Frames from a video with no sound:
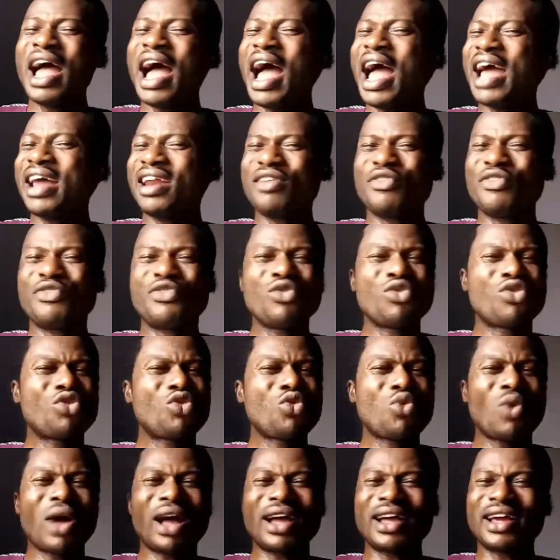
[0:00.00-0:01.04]
I refuse
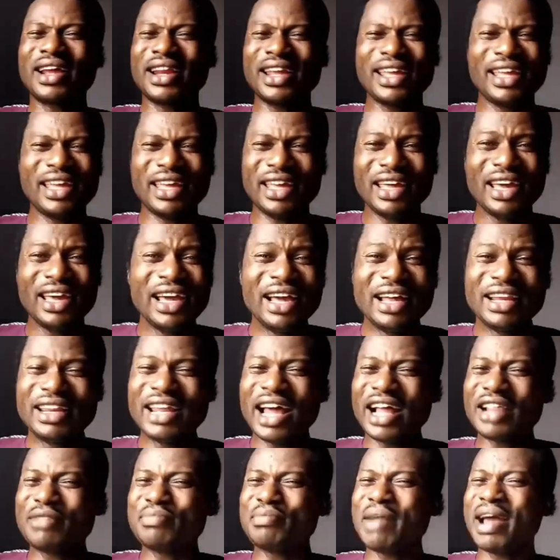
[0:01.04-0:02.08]
to agree
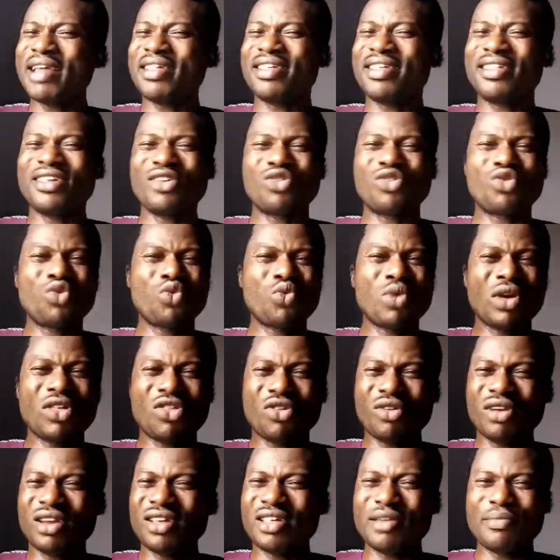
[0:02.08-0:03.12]
that my
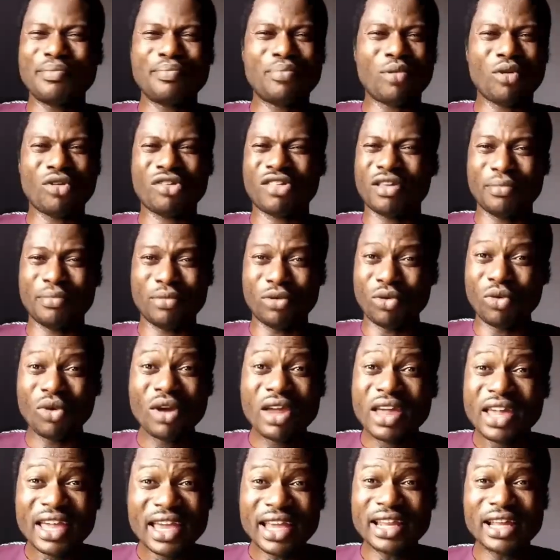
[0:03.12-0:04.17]
situation is impossible
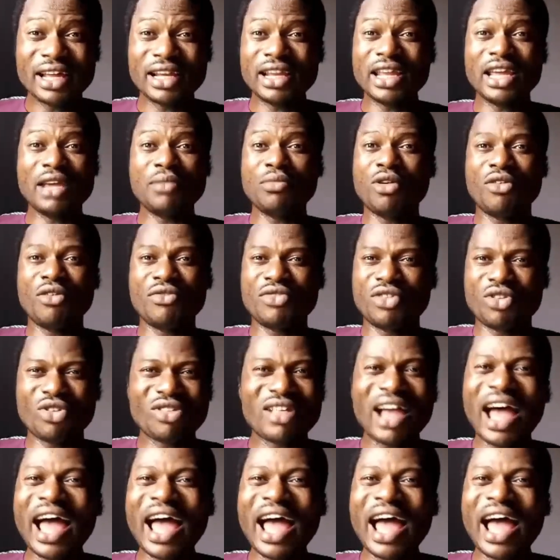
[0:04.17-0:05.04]
in the name of Jesus.